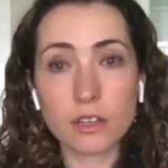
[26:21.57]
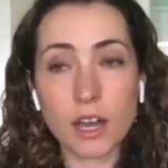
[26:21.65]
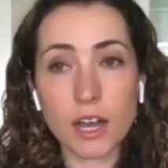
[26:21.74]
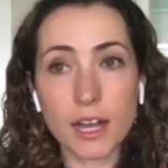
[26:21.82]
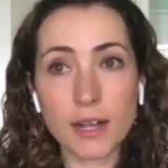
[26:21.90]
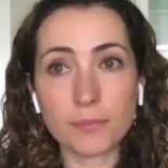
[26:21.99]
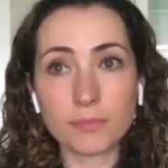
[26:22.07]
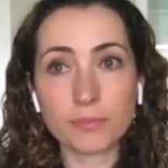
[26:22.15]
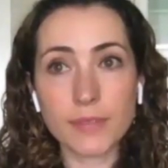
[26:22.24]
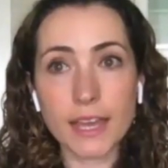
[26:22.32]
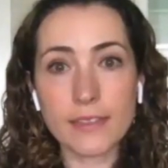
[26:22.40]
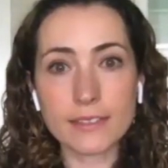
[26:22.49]

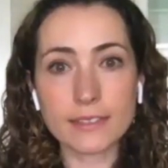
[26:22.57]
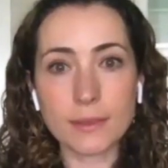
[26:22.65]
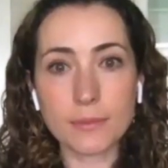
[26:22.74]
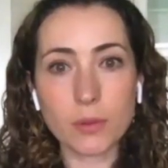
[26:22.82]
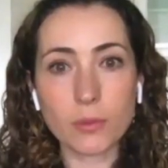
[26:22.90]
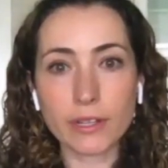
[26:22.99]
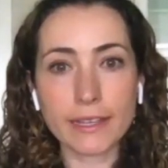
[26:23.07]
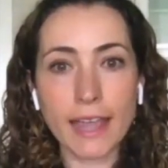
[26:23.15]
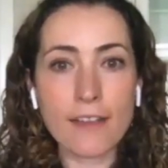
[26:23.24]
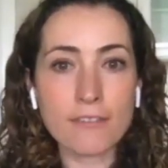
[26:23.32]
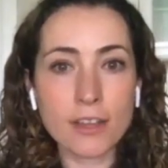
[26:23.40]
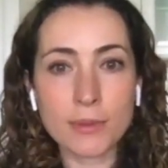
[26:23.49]
Um, and this is something where like
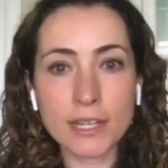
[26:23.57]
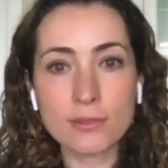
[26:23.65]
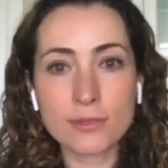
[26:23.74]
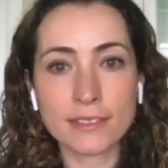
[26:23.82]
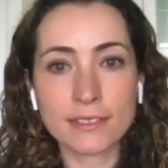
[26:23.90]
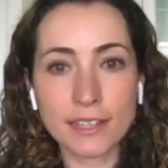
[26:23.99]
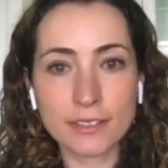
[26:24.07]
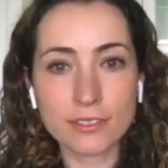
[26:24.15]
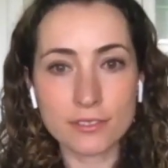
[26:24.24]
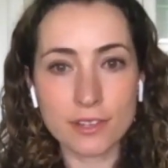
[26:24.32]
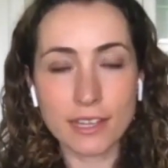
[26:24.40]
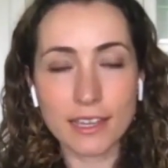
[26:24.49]
everybody who does
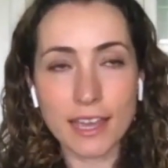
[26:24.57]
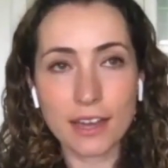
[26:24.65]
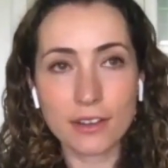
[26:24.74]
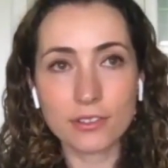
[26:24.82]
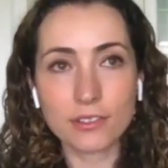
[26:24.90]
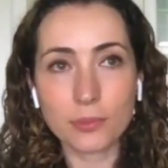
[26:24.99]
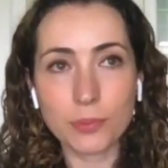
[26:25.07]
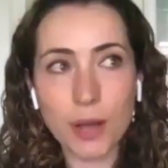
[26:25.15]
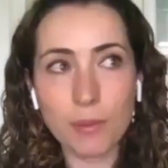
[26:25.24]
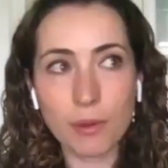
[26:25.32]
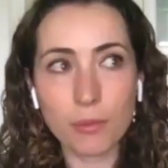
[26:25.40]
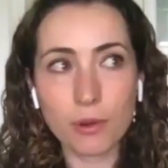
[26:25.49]
clustering encounters this
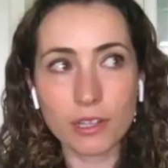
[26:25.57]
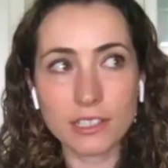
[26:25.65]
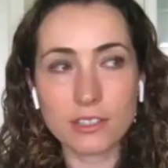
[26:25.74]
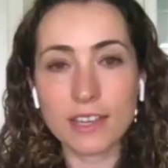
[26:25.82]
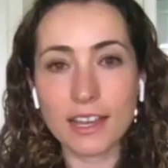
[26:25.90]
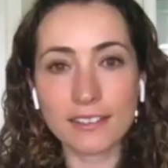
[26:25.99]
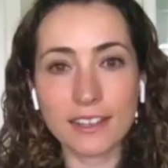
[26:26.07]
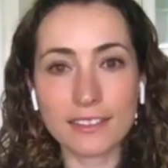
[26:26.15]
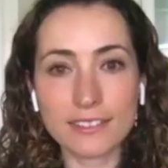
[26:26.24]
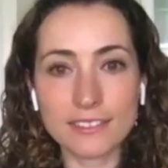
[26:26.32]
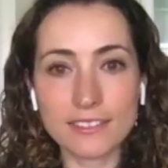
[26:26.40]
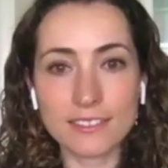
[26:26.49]
problem where like you get
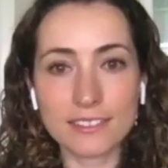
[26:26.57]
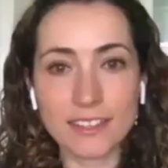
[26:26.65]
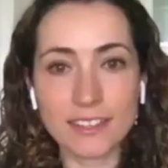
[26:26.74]
clusters